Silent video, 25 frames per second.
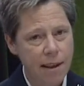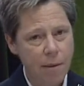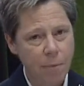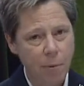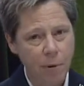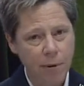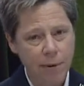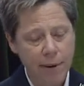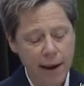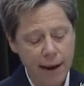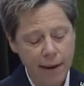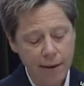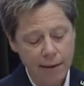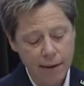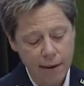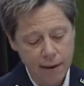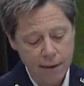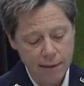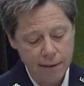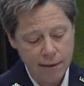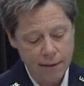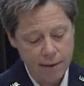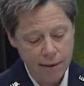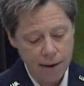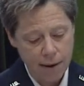protect
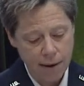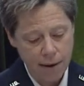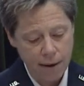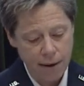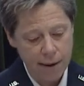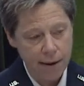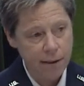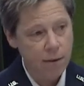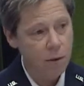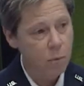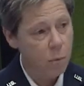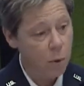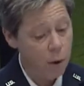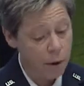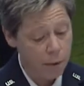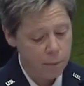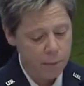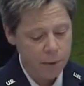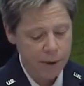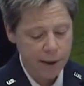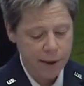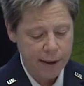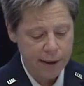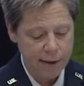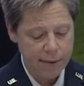us in the
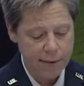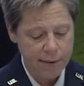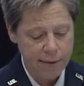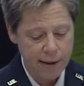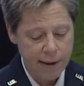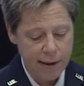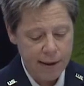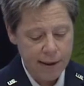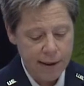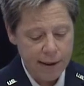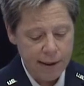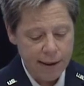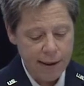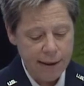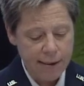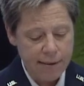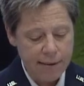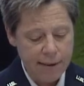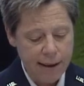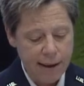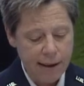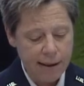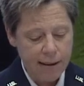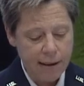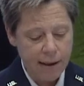workplace, is
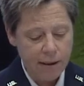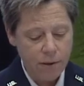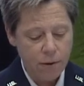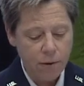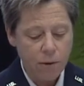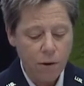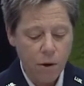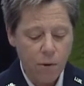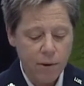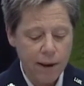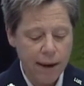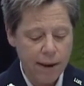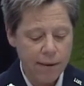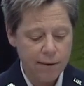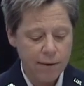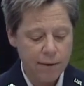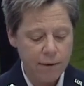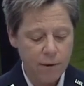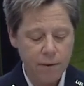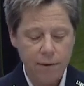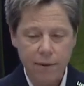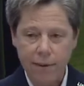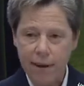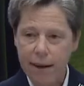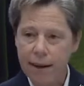that under Don't Ask,
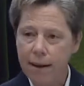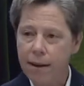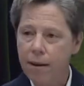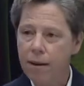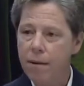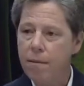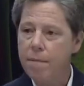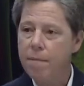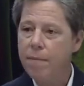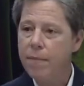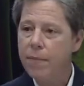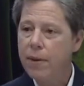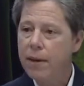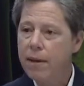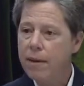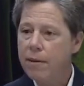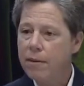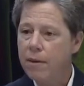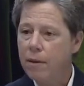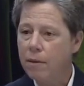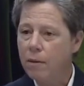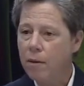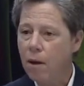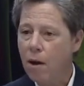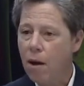Don't Tell,
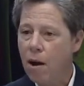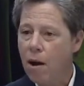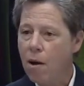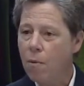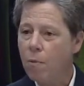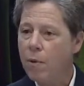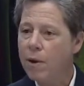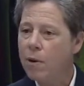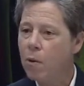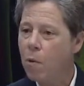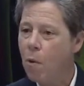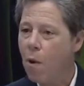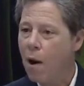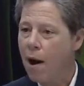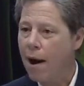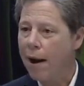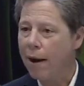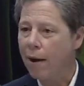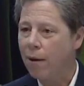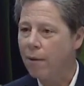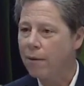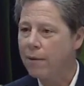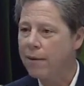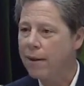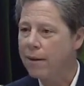the law
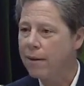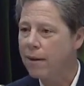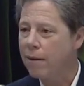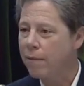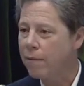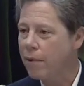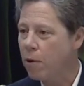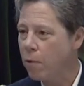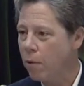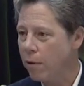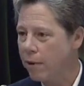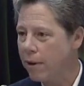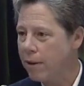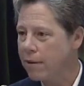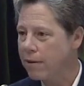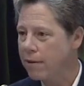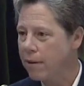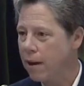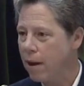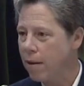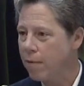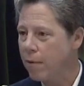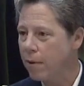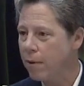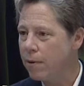required that if you were
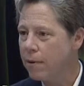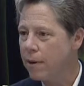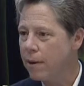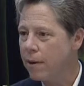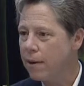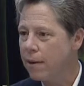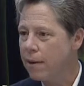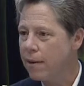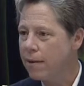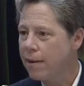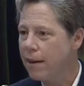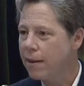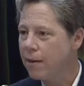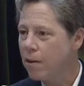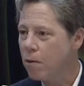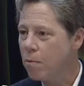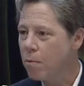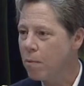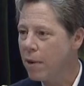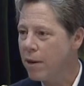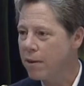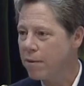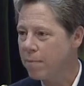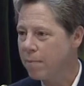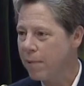discovered, that you
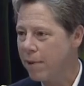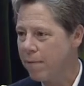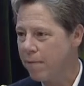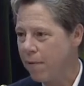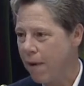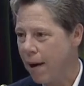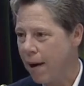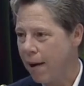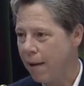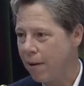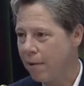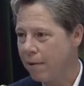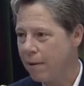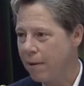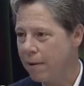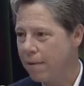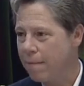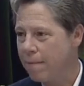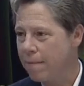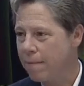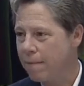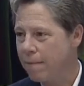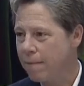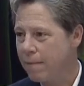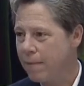must be fired.
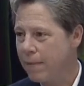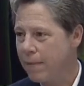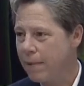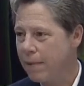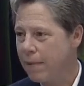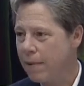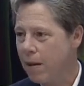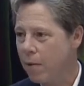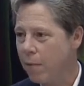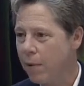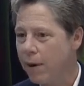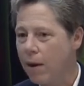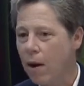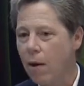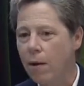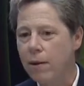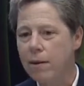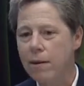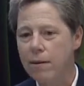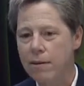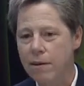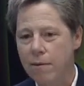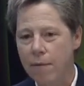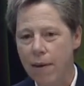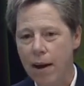That
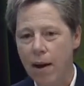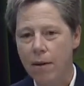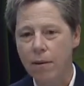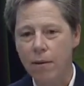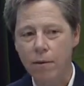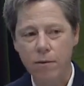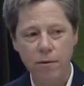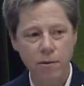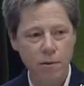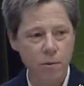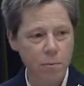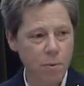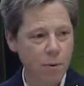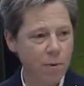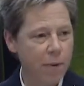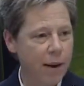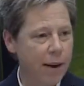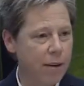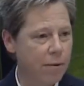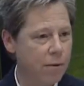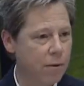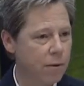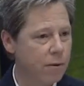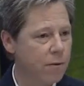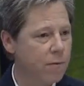regardless of how your
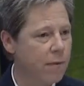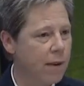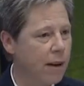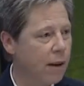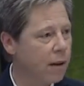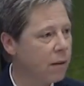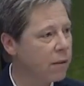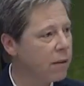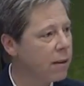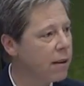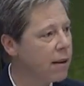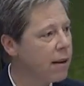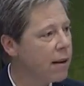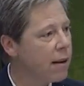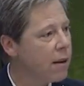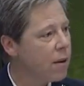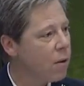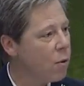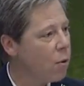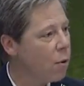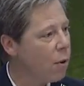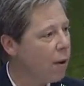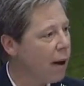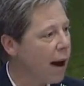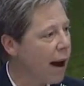supervisors felt
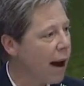or